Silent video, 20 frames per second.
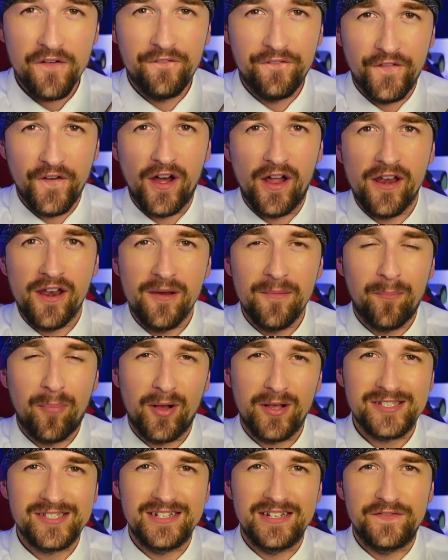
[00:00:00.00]
fun,
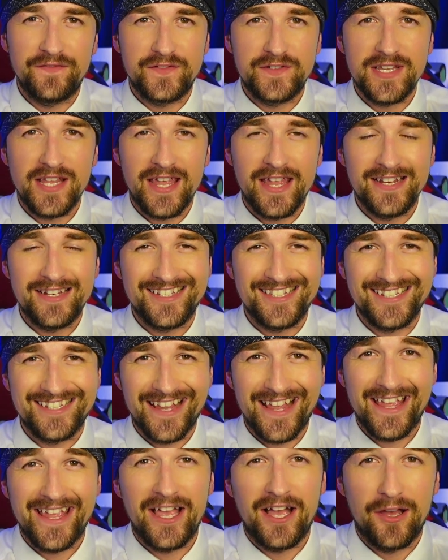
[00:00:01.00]
positive day
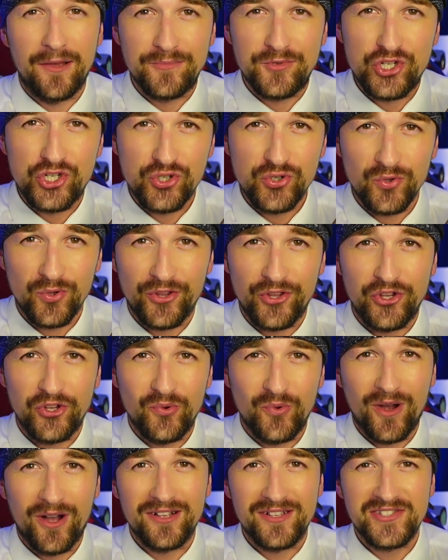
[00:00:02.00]
today. I'm sure that
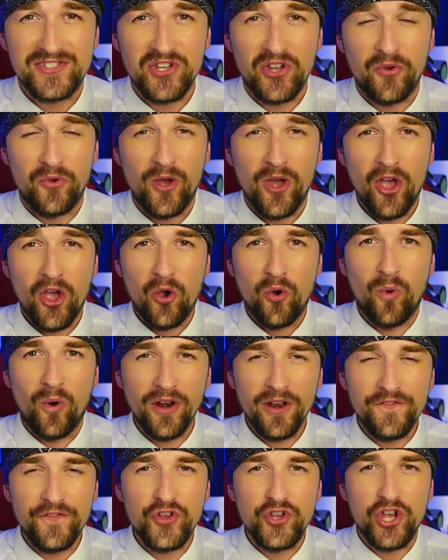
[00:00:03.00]
you are. So,
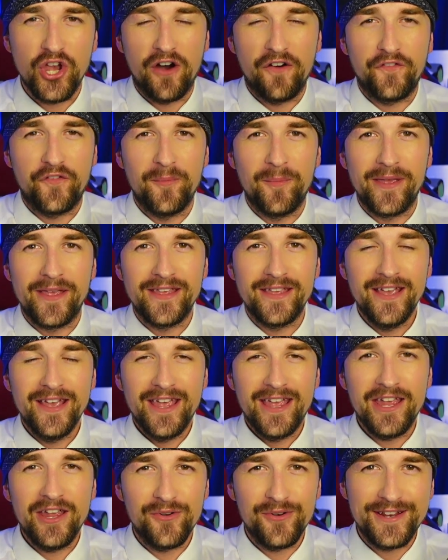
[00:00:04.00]
what have you got for me?
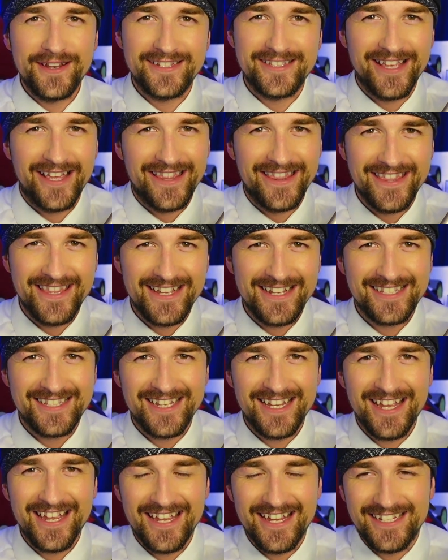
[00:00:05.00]
Here it is then.
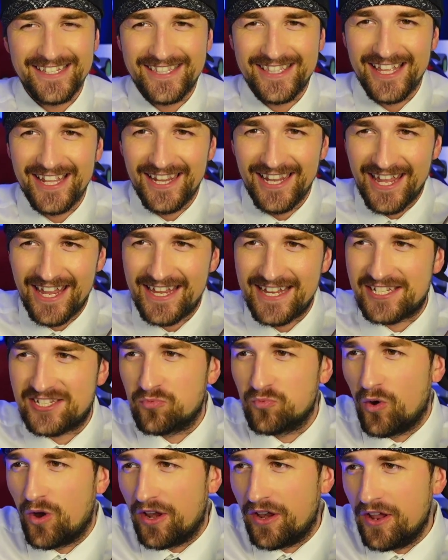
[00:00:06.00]
This is the
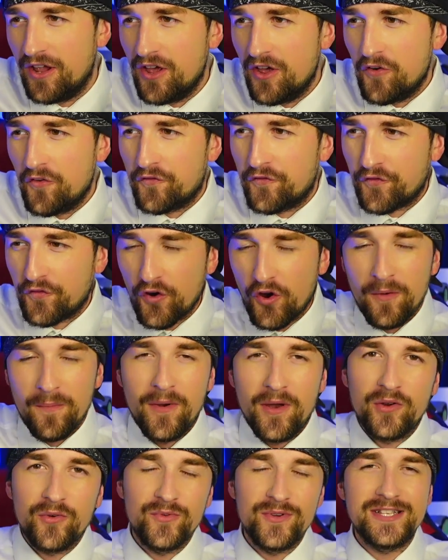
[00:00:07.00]
latest one
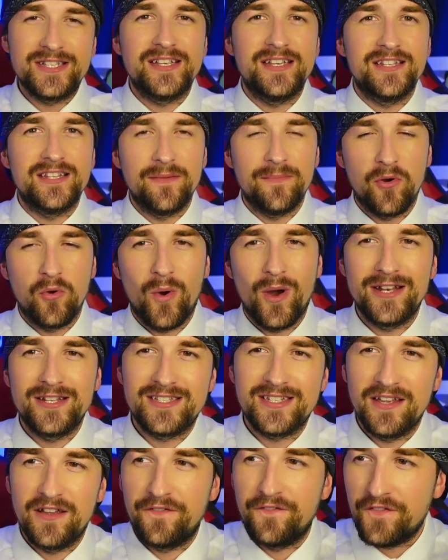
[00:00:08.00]
from Reza
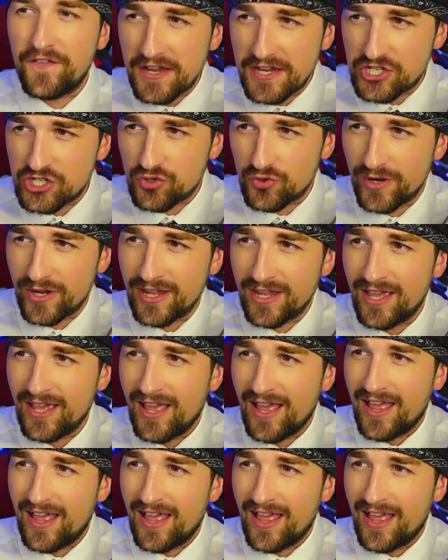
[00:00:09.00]
Darmawangsa featuring